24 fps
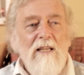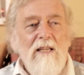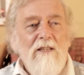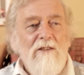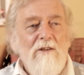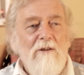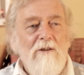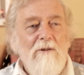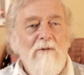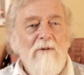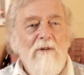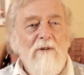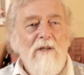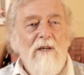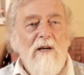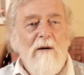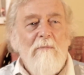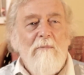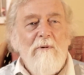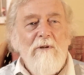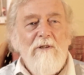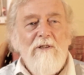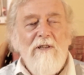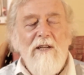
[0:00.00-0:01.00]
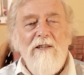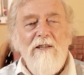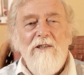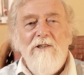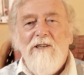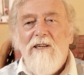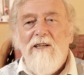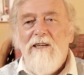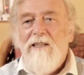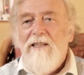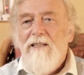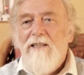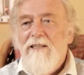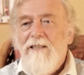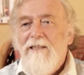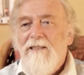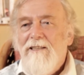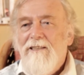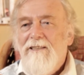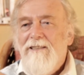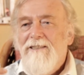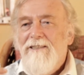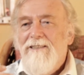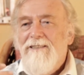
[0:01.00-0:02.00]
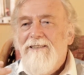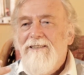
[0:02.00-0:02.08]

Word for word: So a potentially